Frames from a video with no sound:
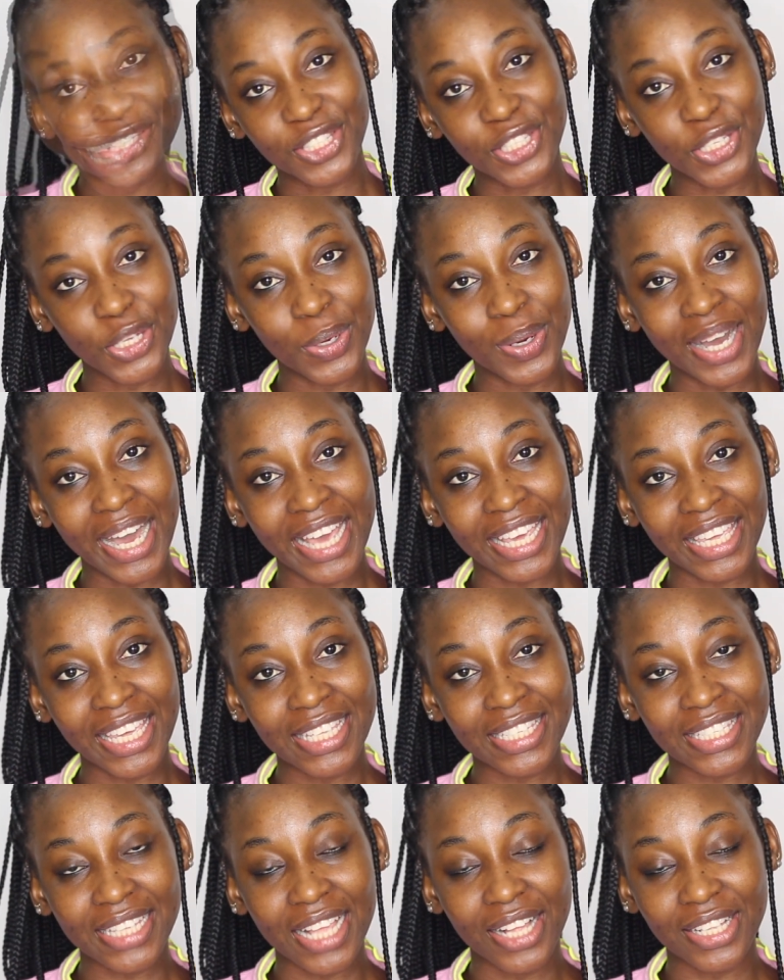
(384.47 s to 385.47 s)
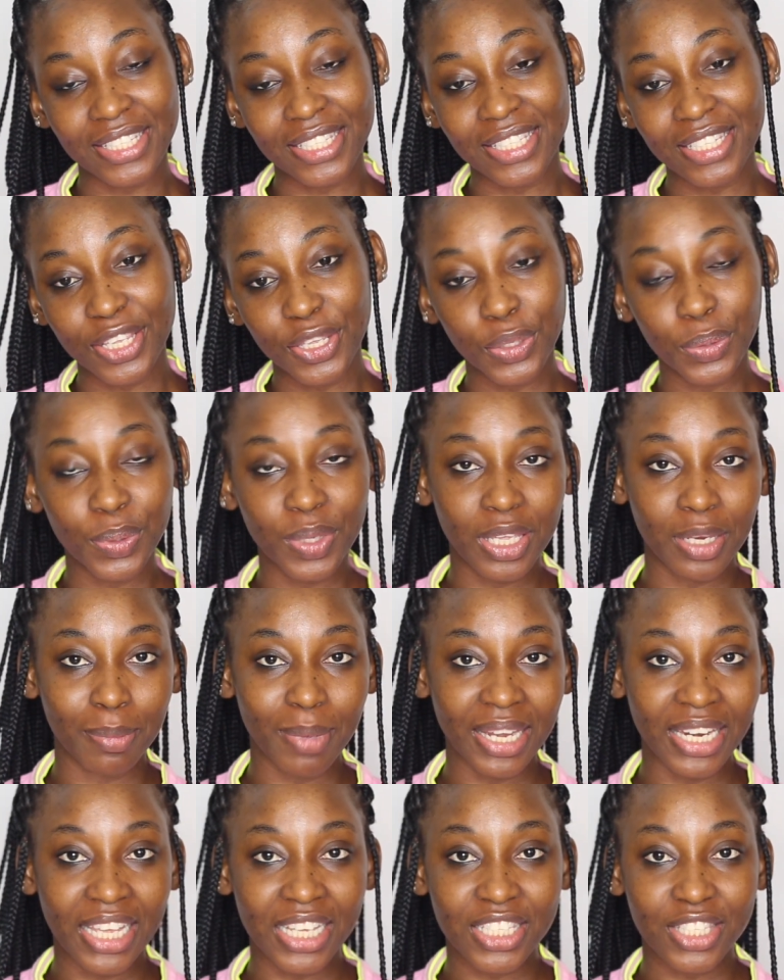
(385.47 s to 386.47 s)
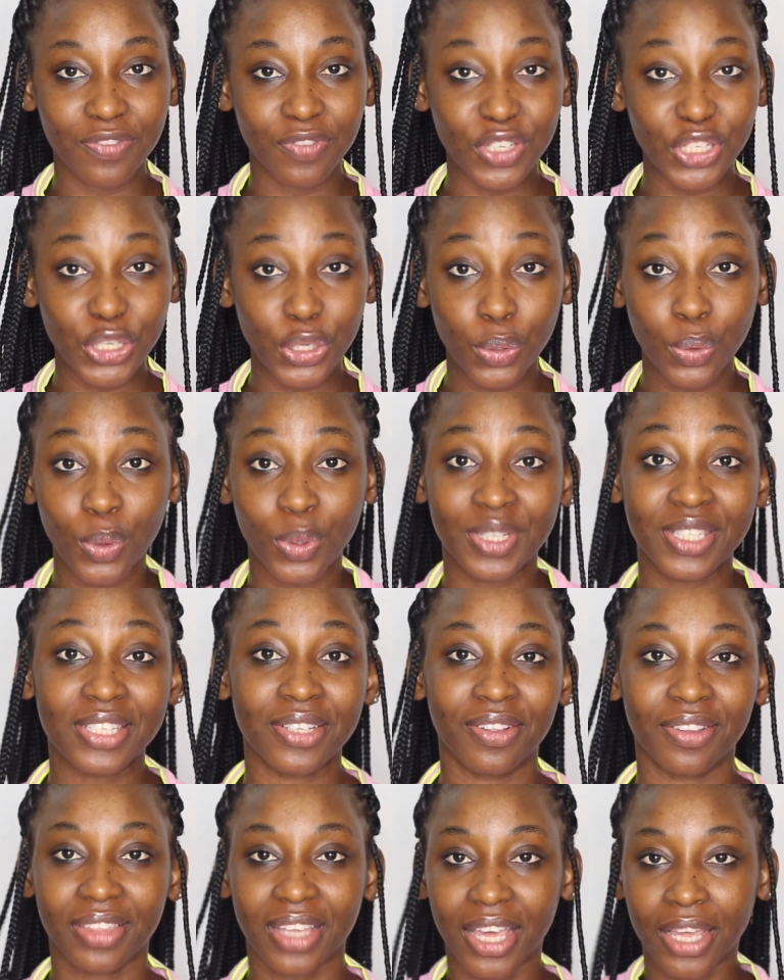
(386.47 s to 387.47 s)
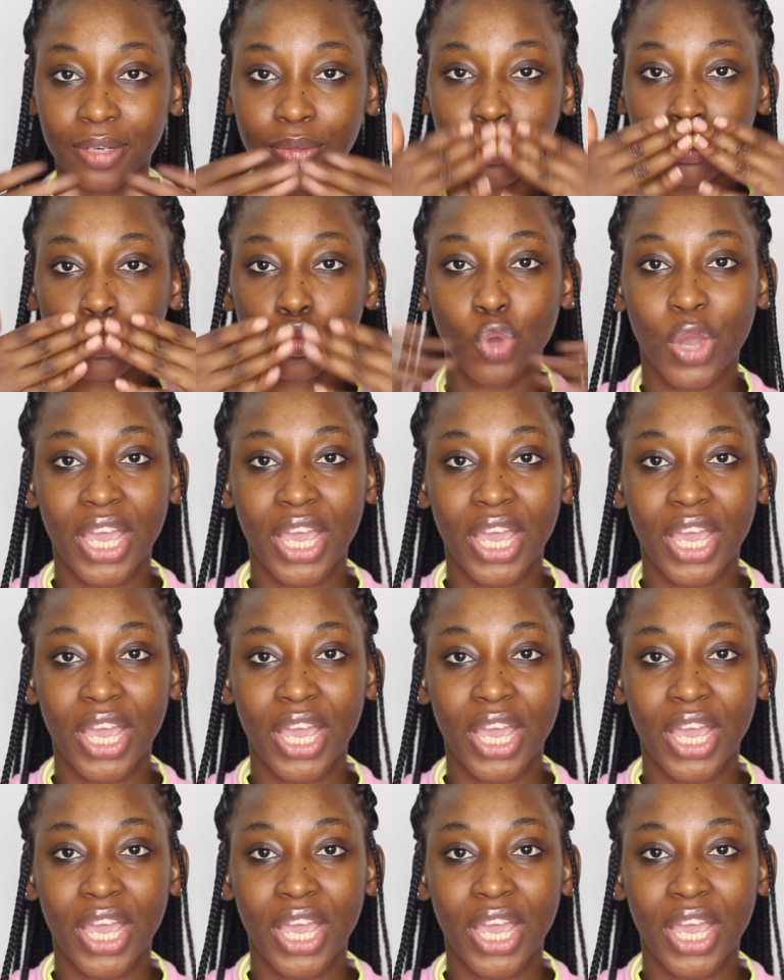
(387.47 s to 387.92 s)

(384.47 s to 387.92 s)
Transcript: So I guess I'll see you in my next video. Until then,